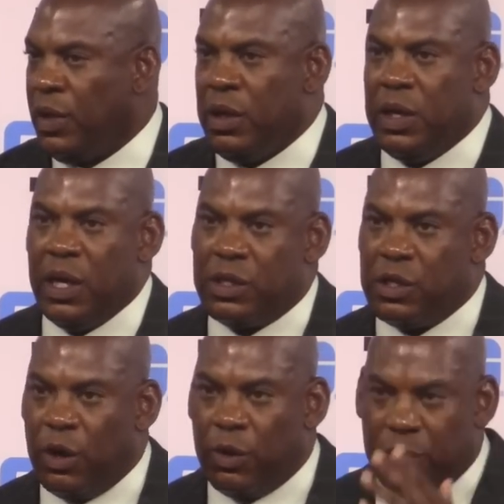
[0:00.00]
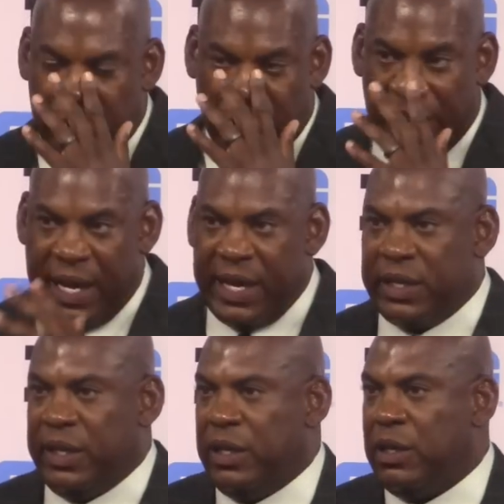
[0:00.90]
now. Yeah, so, you know,
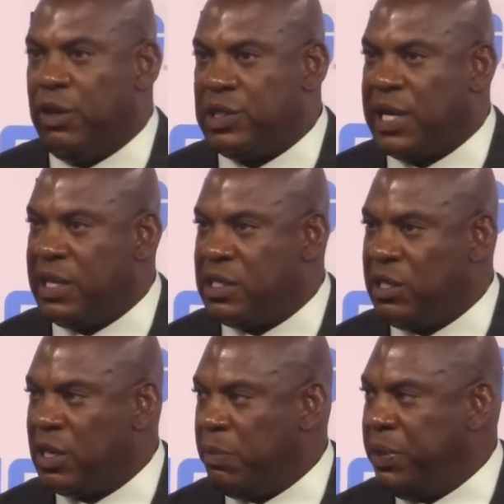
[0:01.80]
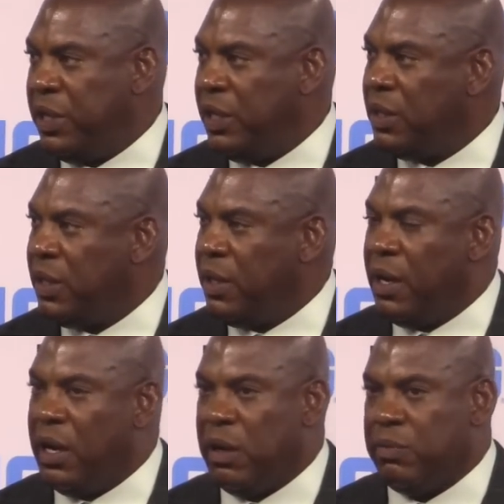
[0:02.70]
Eck and O'Shaughnessy will compete.
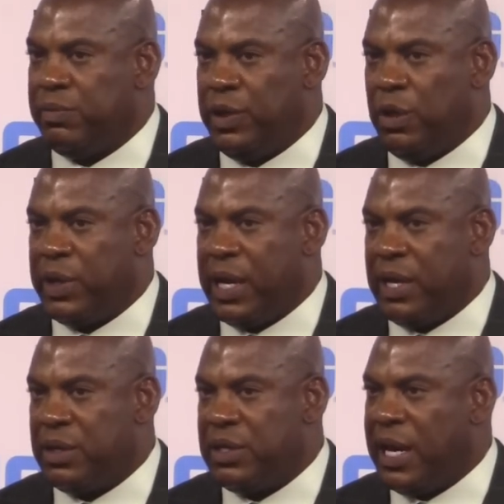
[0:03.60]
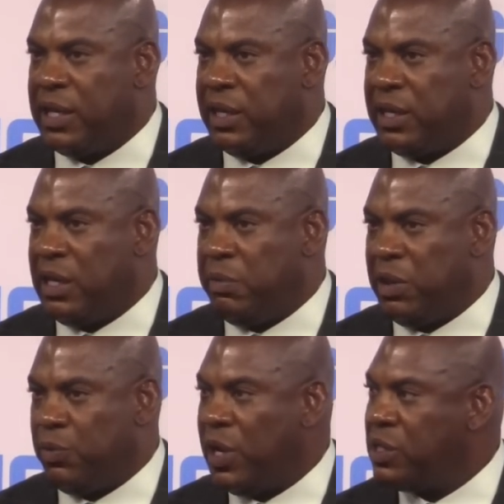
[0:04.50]
Um, you know, we got Jonathan Kim
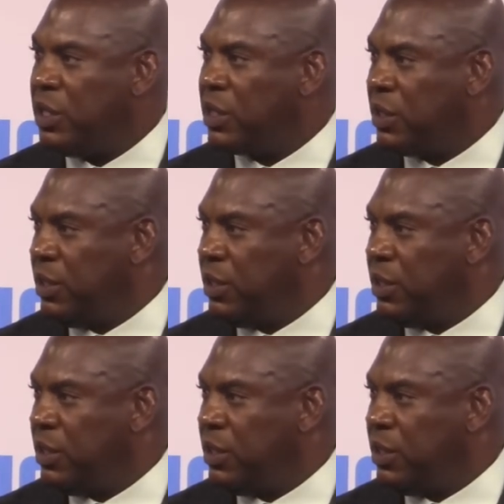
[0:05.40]
and Rusnick